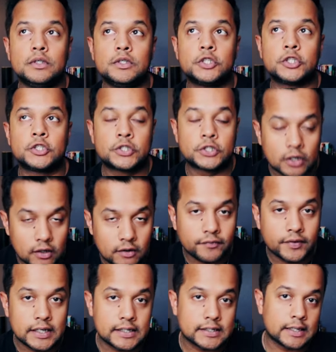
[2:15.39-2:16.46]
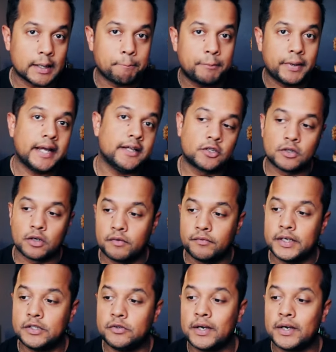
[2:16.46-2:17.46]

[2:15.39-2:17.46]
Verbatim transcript: service, a paid service,